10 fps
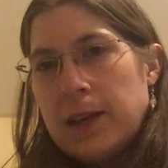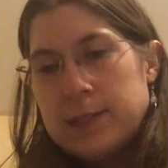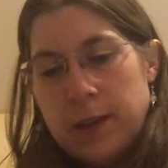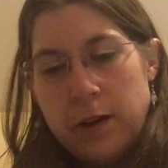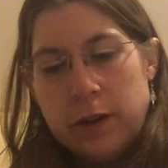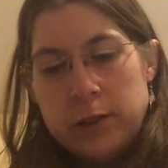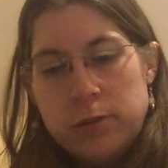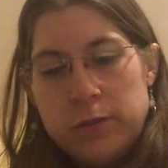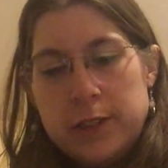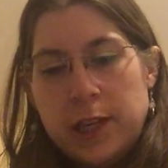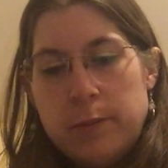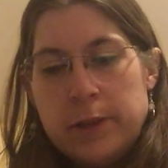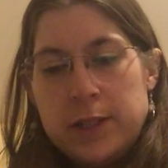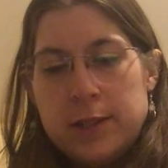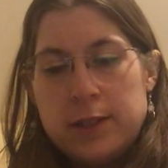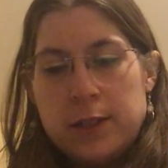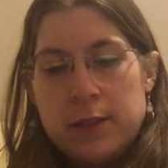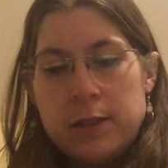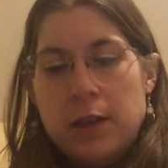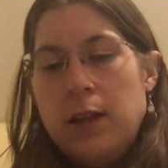because they are sort of a dime a
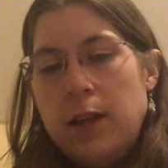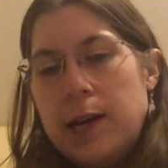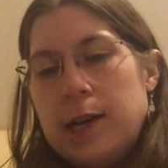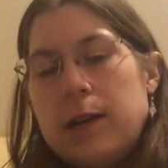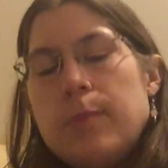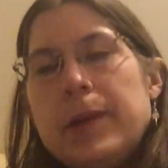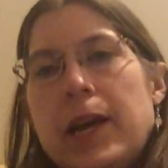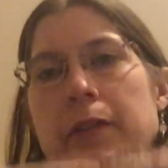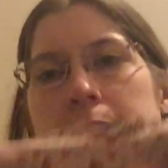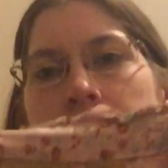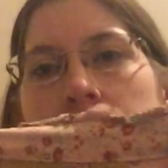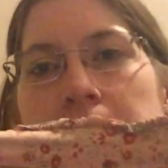dozen. Um, but yeah, this is